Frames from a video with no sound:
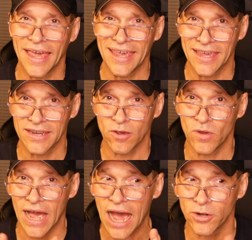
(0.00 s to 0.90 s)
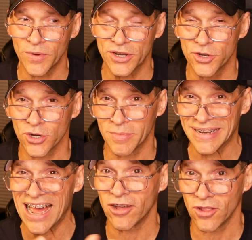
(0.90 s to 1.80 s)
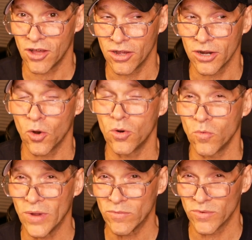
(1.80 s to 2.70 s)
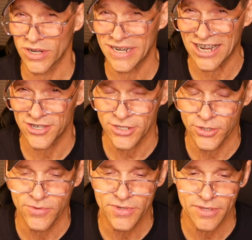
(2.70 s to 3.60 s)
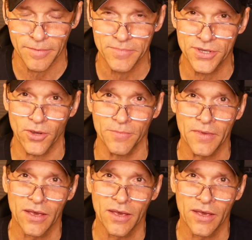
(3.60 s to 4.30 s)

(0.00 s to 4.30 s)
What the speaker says: and how do we determine how long or when we're going to actually use them. So